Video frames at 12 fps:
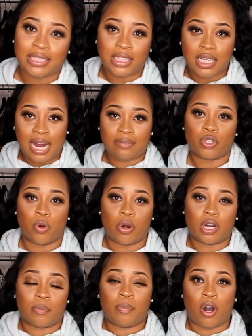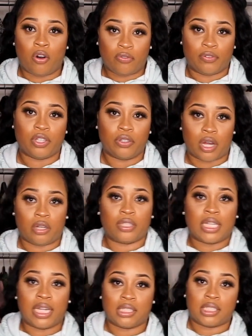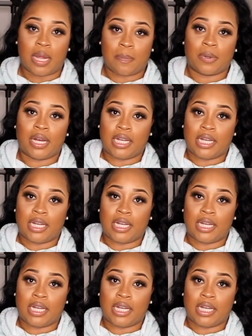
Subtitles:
I did have to order both, you know, things separate.